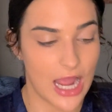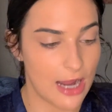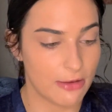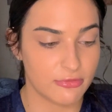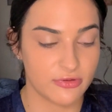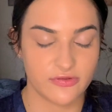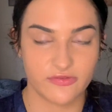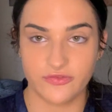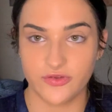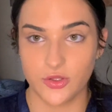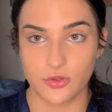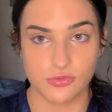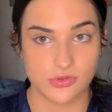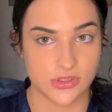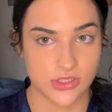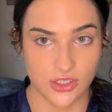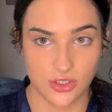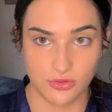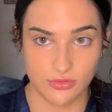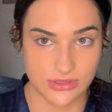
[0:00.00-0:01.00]
I
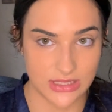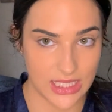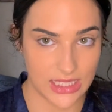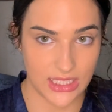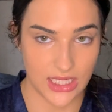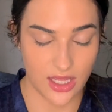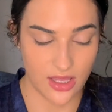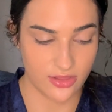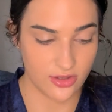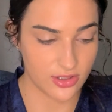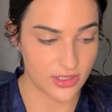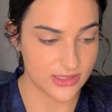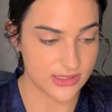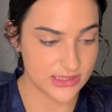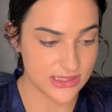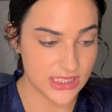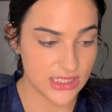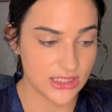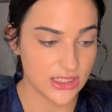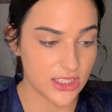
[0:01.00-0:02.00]
refused to use any other
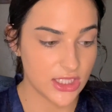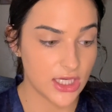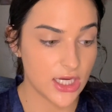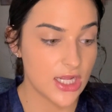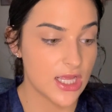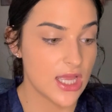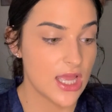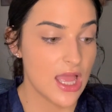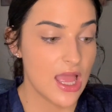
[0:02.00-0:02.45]
concealer.